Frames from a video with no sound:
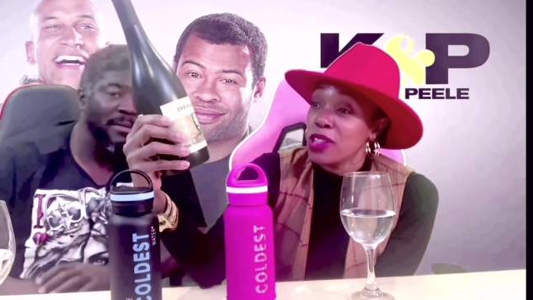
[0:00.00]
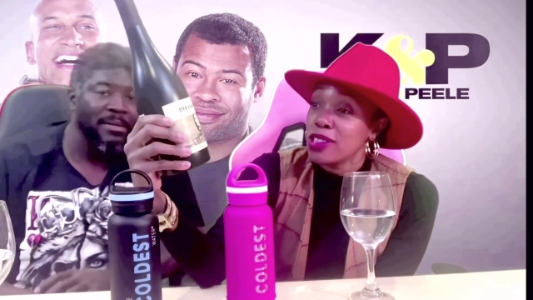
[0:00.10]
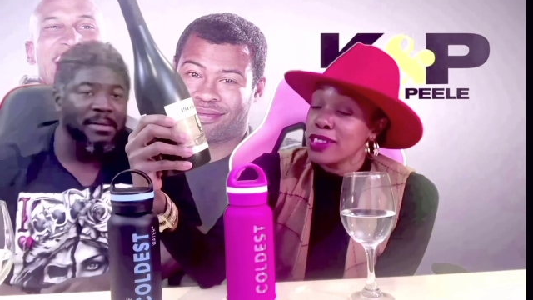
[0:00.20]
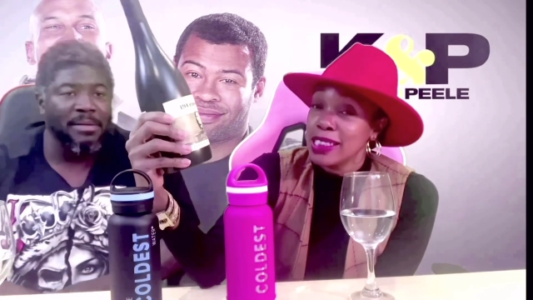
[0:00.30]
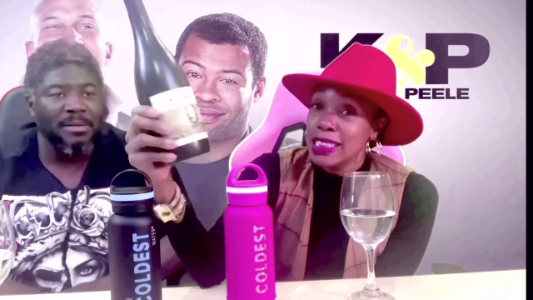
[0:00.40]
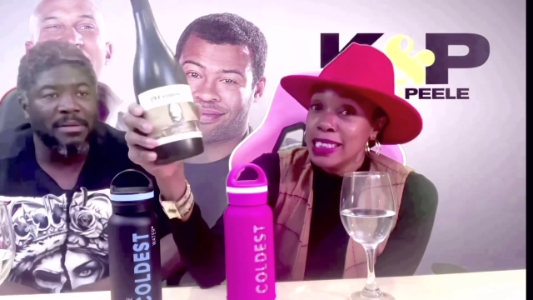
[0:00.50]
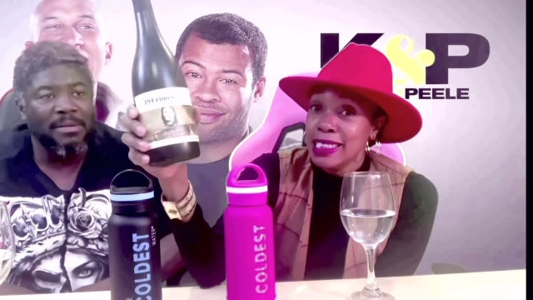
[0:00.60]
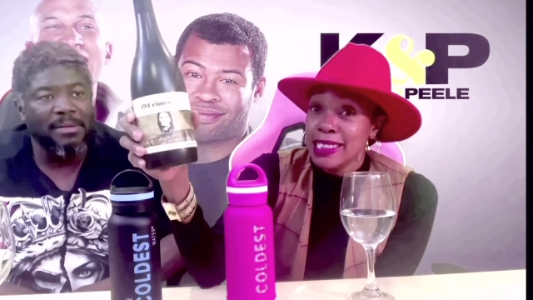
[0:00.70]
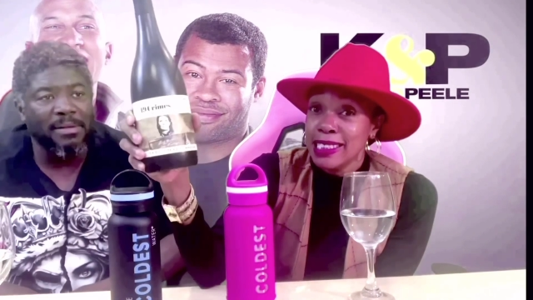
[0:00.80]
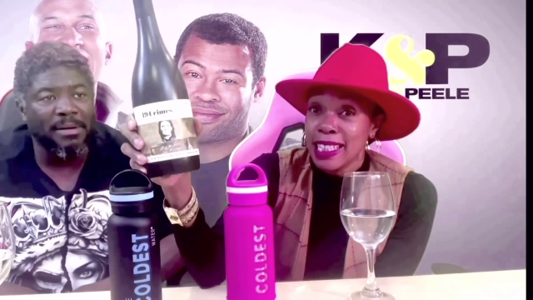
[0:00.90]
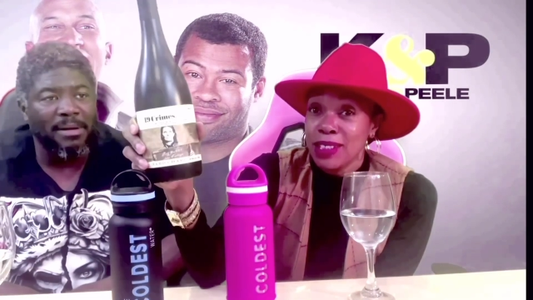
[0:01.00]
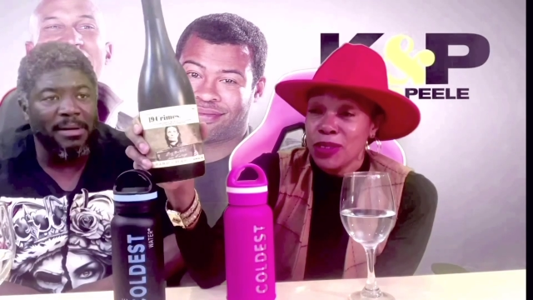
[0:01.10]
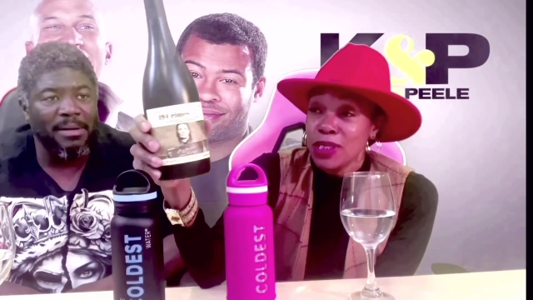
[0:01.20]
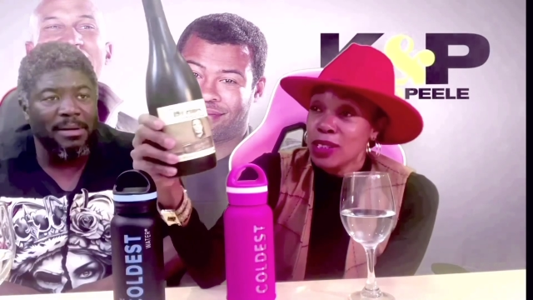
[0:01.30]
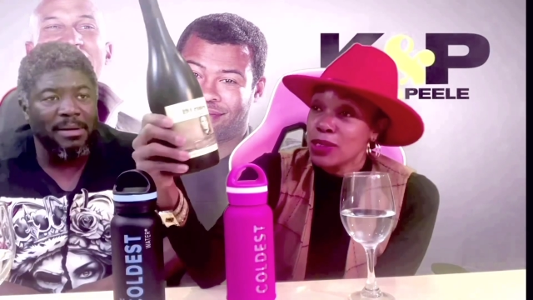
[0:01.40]
Speaker 1: Uh, I don't know.
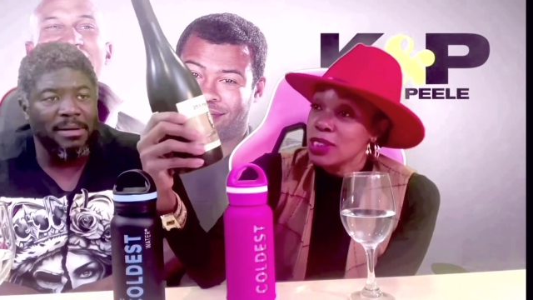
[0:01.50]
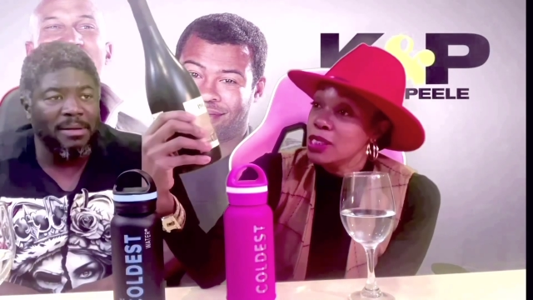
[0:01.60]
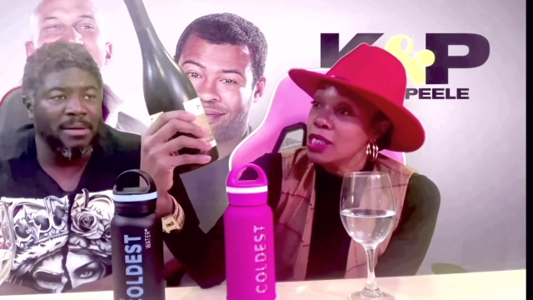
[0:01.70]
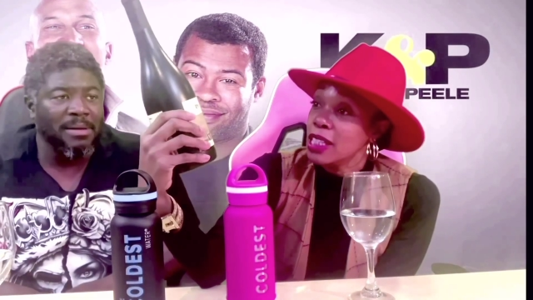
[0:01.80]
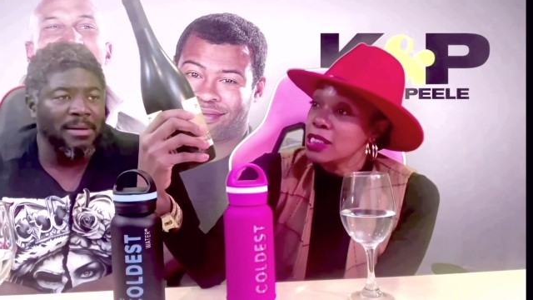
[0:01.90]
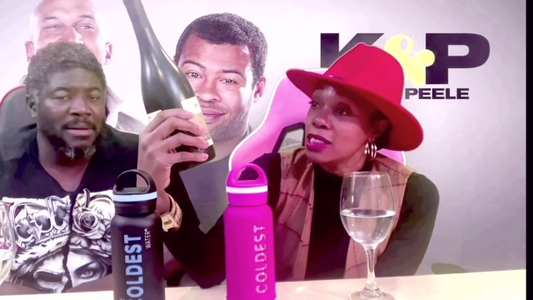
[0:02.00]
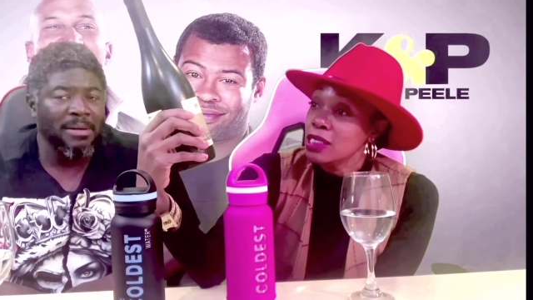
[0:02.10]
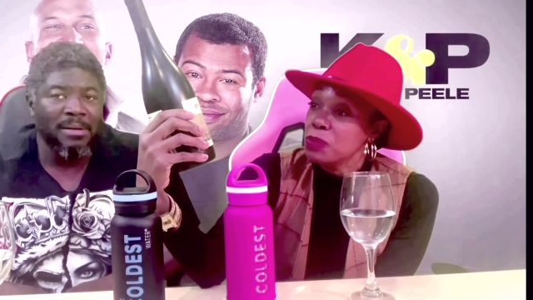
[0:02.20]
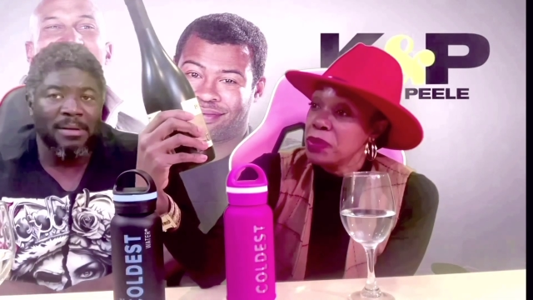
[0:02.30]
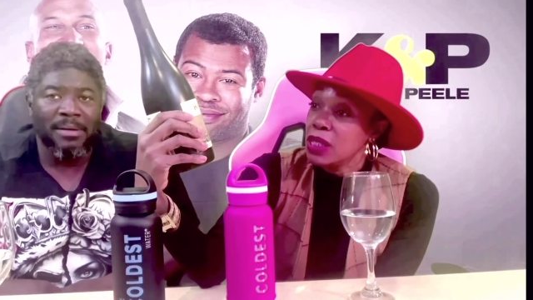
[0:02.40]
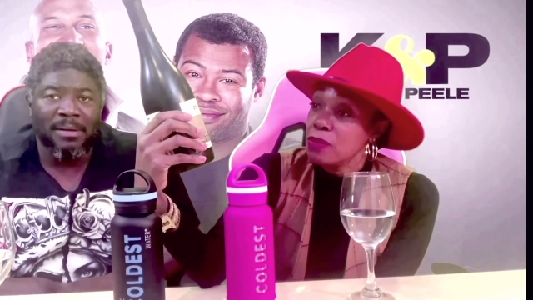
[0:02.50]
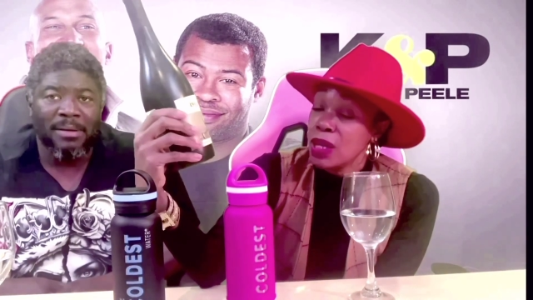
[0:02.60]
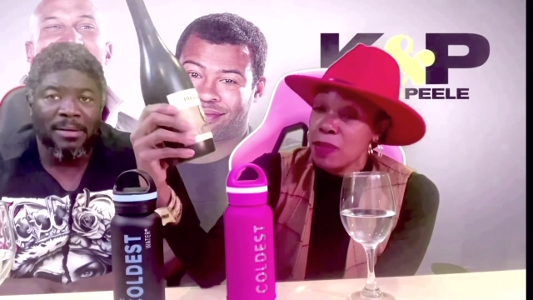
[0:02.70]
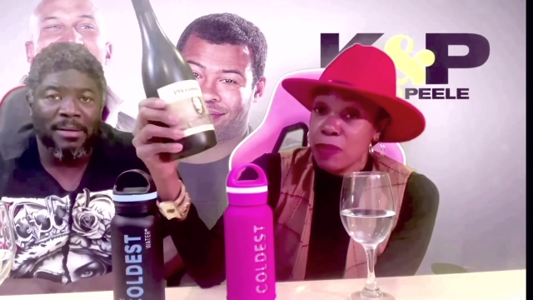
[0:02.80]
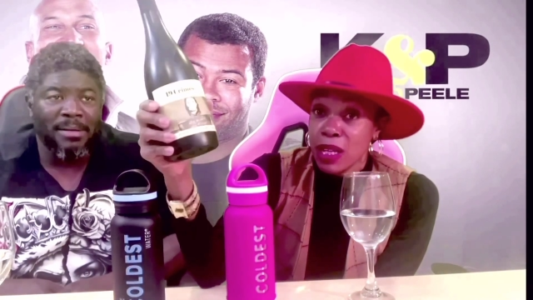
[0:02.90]
She looked like she committed maybe
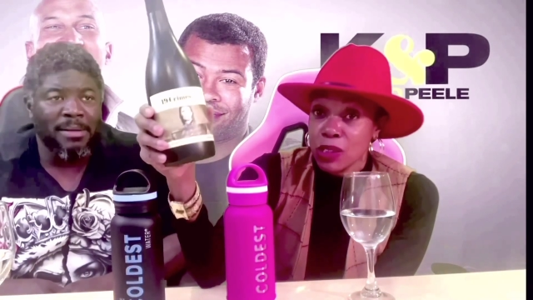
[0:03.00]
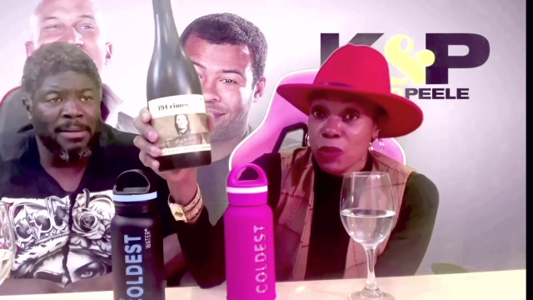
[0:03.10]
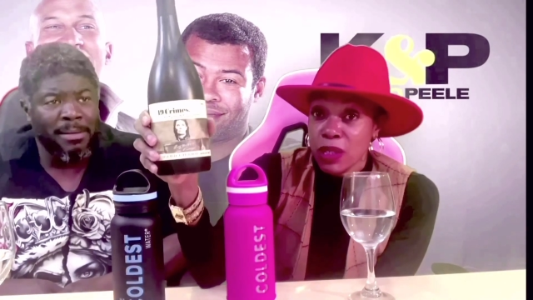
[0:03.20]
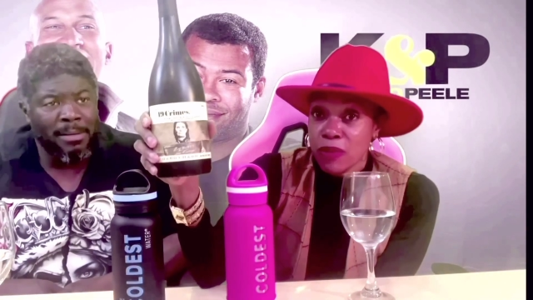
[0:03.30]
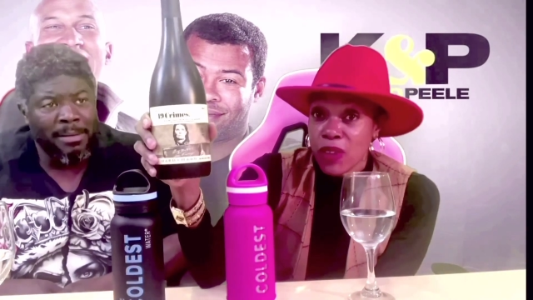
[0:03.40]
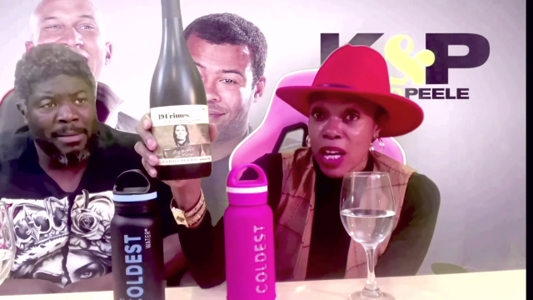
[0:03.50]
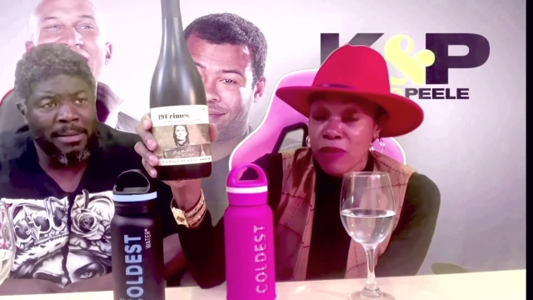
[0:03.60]
about 25